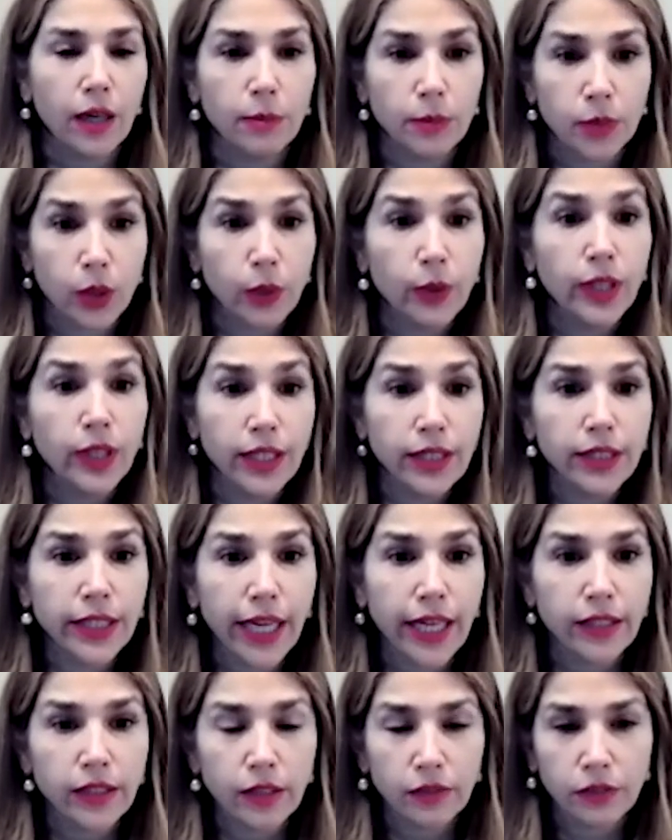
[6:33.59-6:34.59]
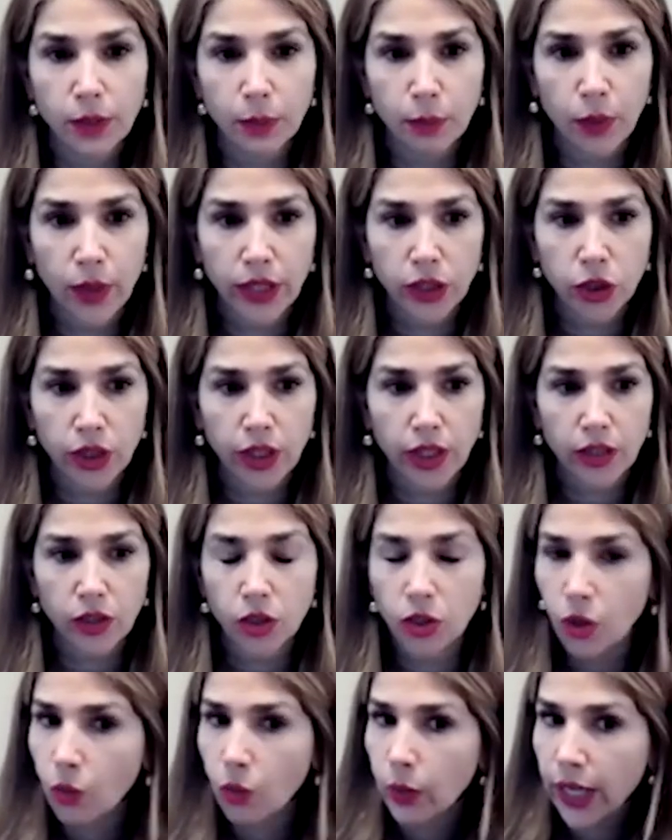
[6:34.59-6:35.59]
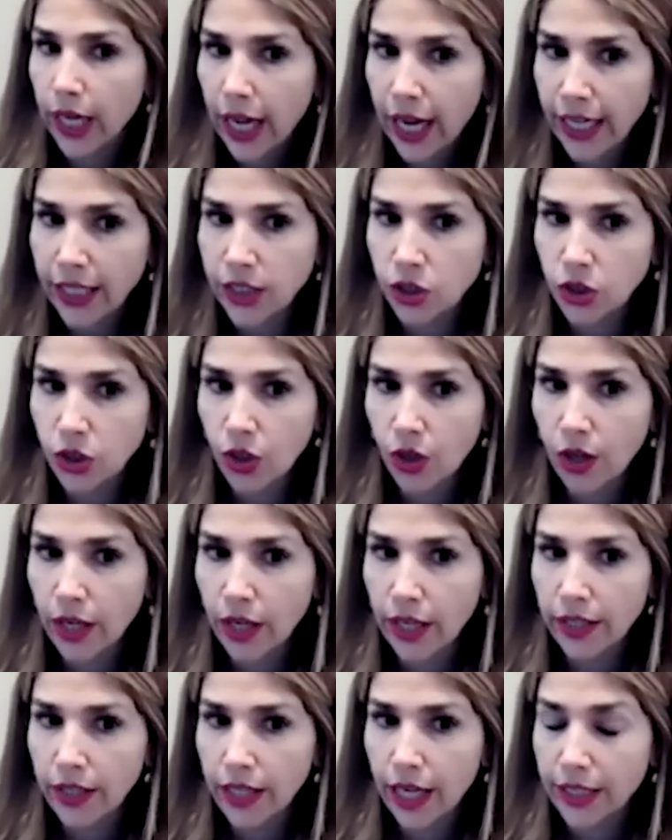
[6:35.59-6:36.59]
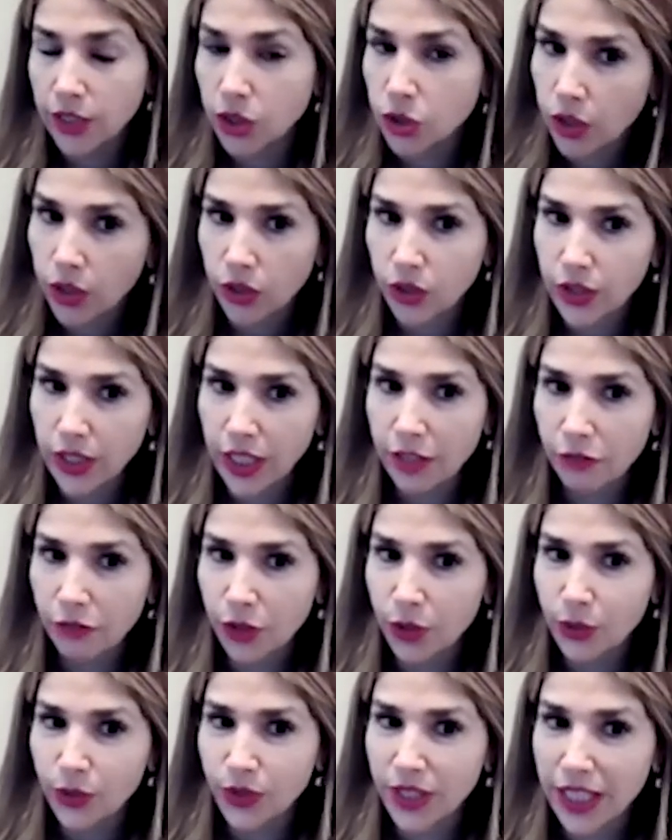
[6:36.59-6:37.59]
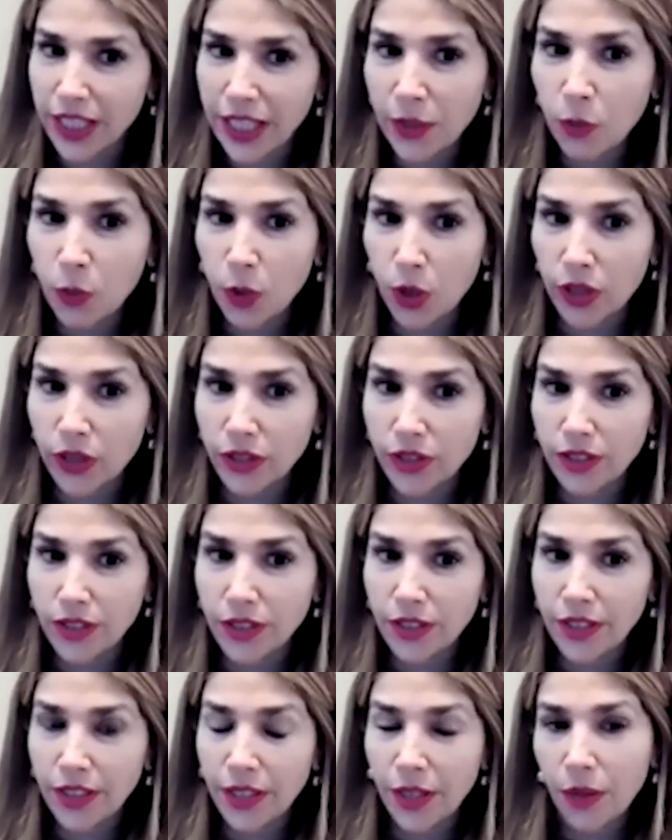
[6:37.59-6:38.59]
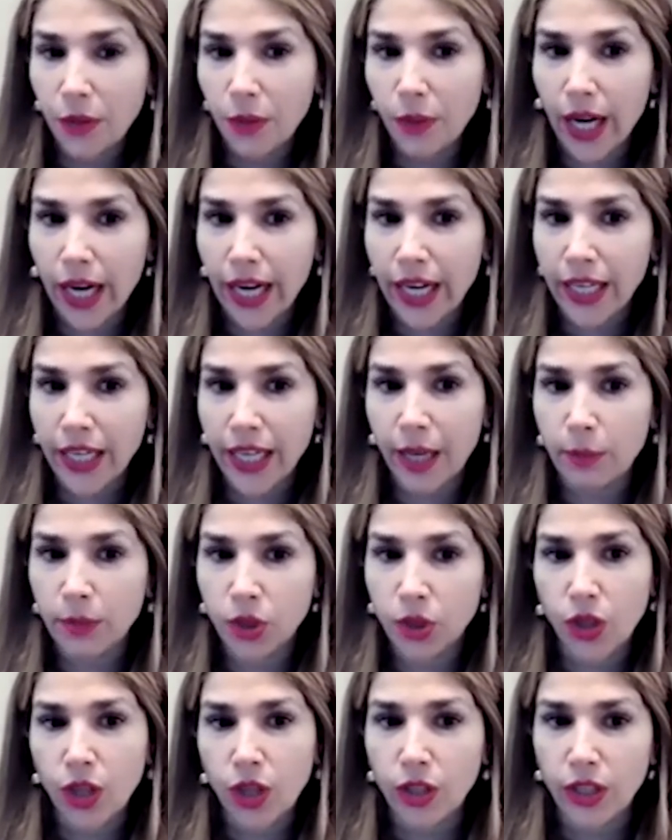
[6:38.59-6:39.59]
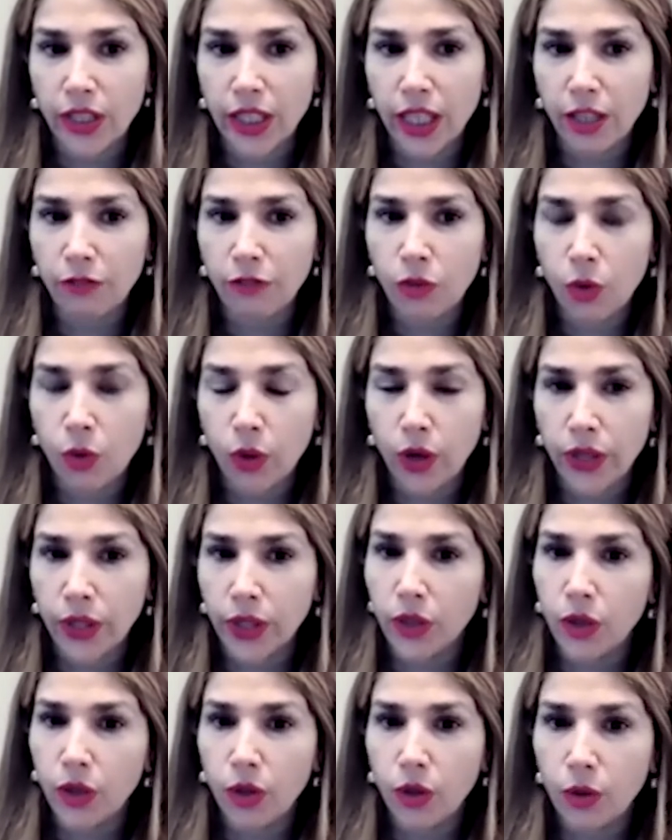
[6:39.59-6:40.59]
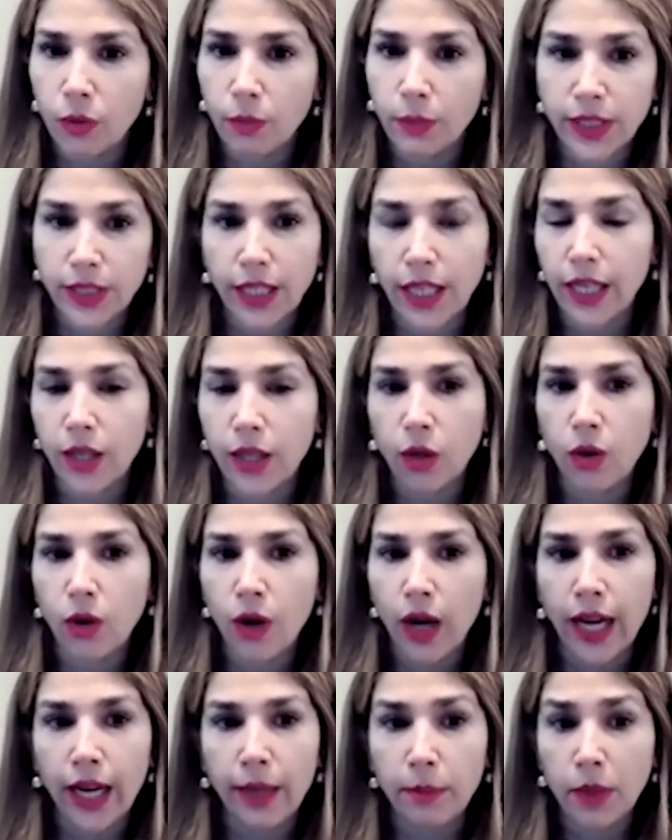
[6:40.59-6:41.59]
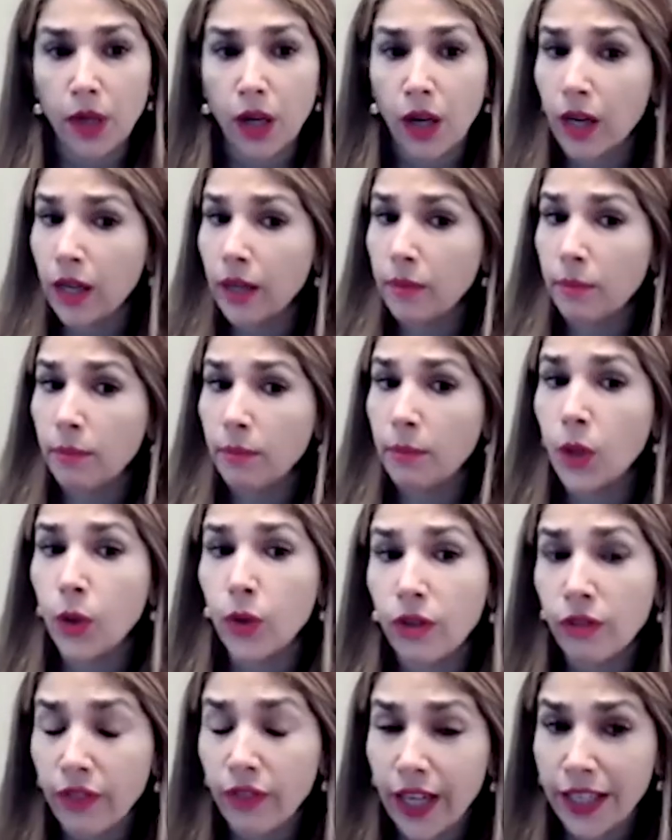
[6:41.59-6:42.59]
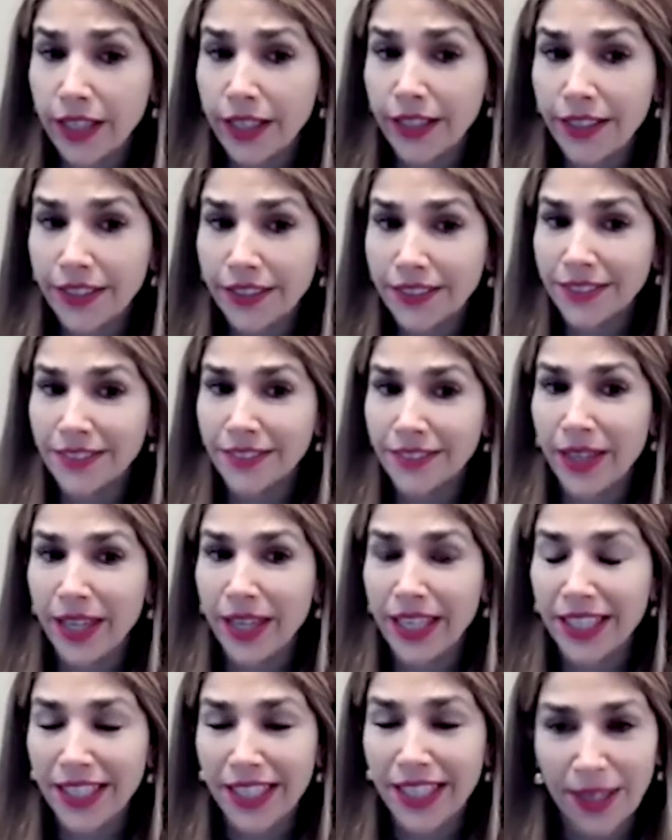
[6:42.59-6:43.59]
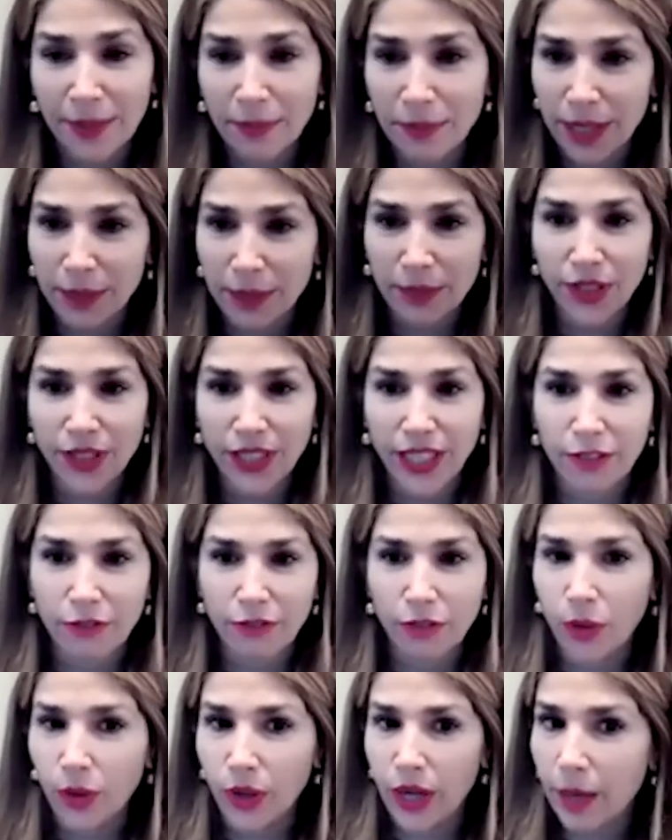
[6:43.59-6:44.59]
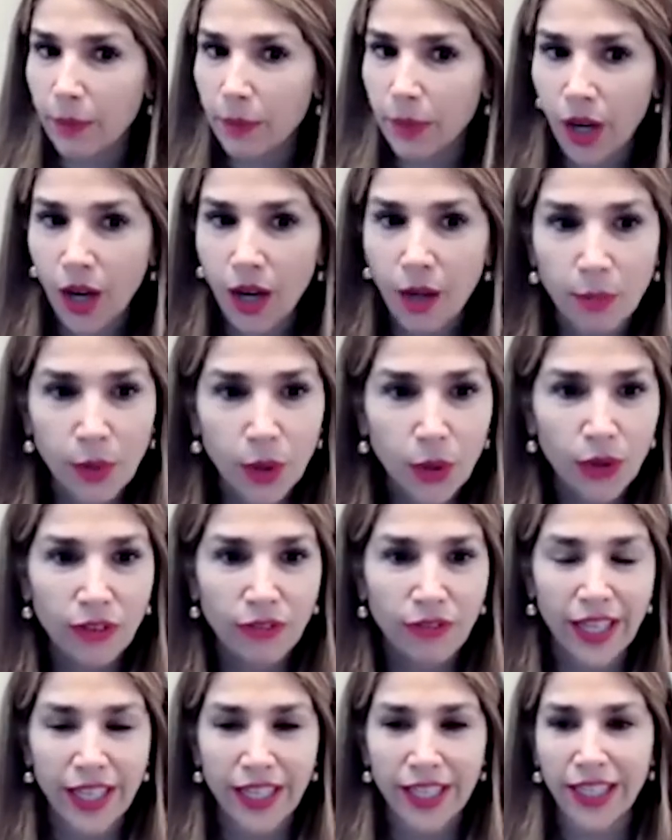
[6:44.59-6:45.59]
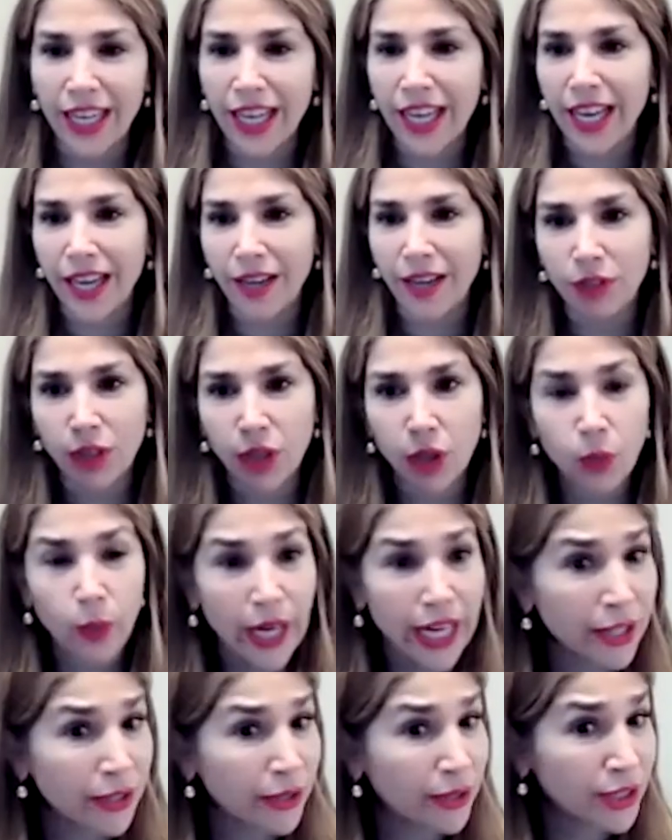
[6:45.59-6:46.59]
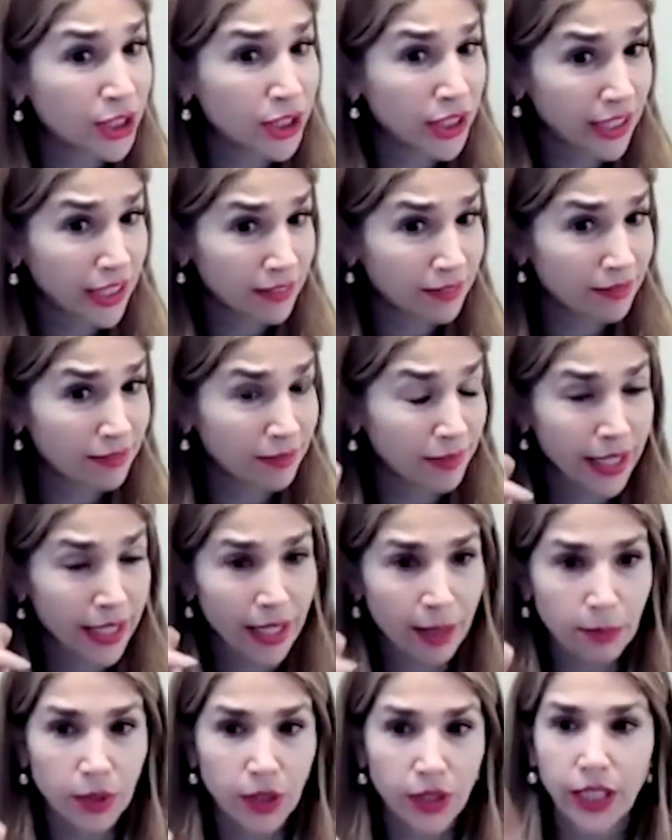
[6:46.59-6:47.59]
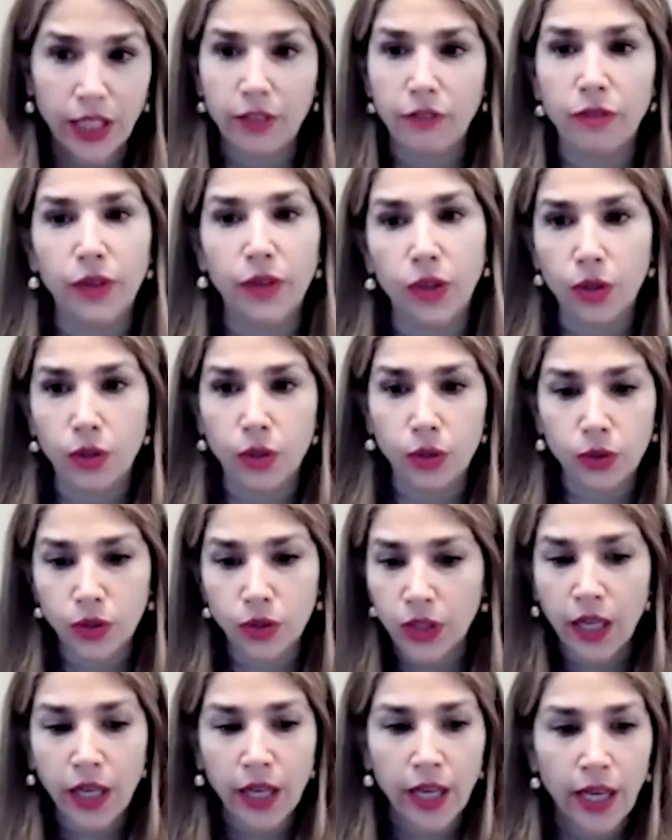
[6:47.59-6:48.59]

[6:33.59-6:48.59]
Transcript: So in this case of depression, so when I start looking for those keywords, right? And I'm start looking for, you know, Ms. Alejo, I'm not motivated, right? I'm looking for, I'm not motivated. I have no energy, right? I'm looking for those.